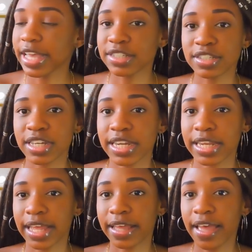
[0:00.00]
I just write
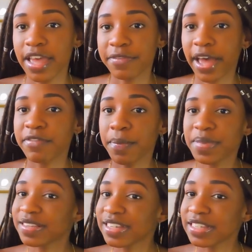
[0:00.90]
like if I have a
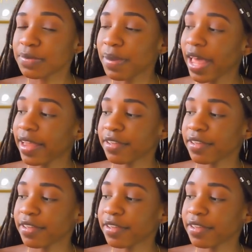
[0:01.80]
business plan,